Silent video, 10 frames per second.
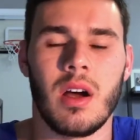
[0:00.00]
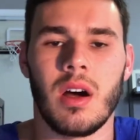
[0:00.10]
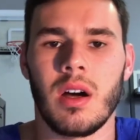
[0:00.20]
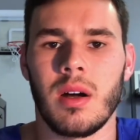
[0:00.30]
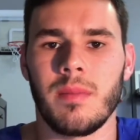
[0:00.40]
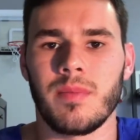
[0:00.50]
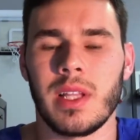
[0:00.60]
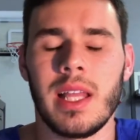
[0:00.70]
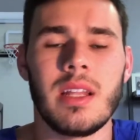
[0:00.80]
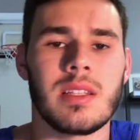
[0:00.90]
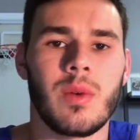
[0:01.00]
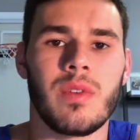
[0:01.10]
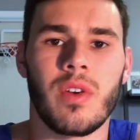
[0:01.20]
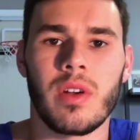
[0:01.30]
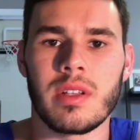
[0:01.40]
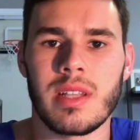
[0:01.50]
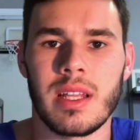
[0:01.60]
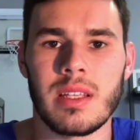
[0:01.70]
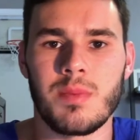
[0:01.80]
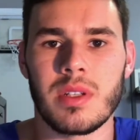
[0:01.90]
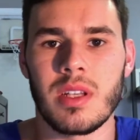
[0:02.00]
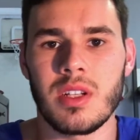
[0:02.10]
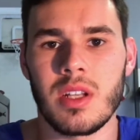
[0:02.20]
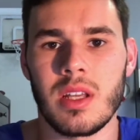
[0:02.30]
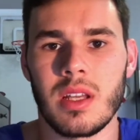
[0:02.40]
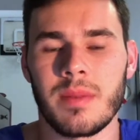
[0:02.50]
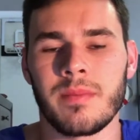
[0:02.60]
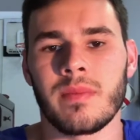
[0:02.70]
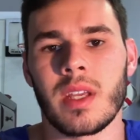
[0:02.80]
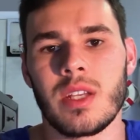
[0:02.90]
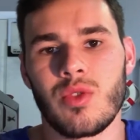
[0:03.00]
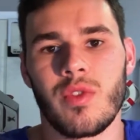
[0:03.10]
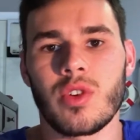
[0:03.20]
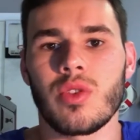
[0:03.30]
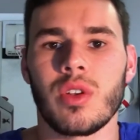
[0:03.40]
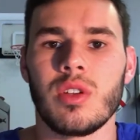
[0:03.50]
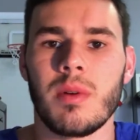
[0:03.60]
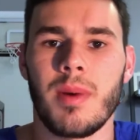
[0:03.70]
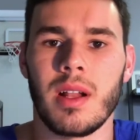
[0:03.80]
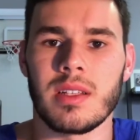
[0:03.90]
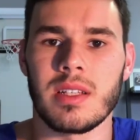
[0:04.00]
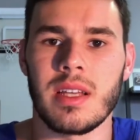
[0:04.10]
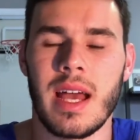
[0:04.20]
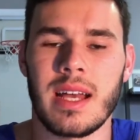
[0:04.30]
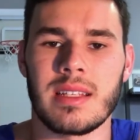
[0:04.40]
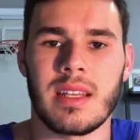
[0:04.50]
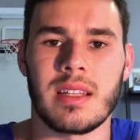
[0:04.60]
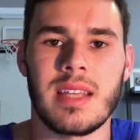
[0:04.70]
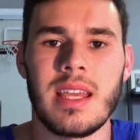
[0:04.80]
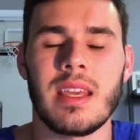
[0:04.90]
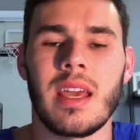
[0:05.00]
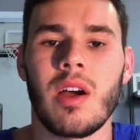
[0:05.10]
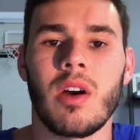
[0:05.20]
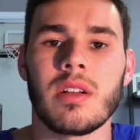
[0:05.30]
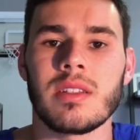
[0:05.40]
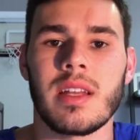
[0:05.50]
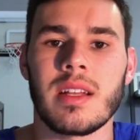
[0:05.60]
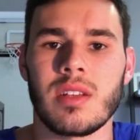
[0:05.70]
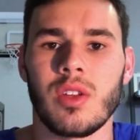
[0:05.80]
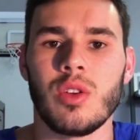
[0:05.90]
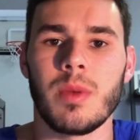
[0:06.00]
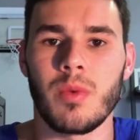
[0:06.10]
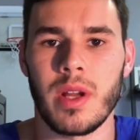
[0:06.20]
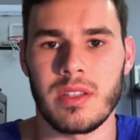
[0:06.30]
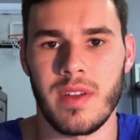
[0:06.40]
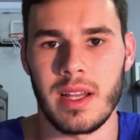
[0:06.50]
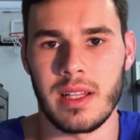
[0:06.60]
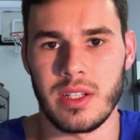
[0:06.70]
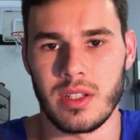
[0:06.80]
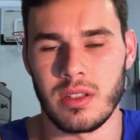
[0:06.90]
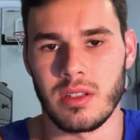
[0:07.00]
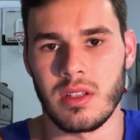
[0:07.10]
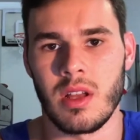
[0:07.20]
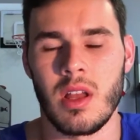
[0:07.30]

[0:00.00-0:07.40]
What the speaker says: The latest that we've heard is that he's positioning his reversal on Cuba policy as taking a hard stance on human rights violations.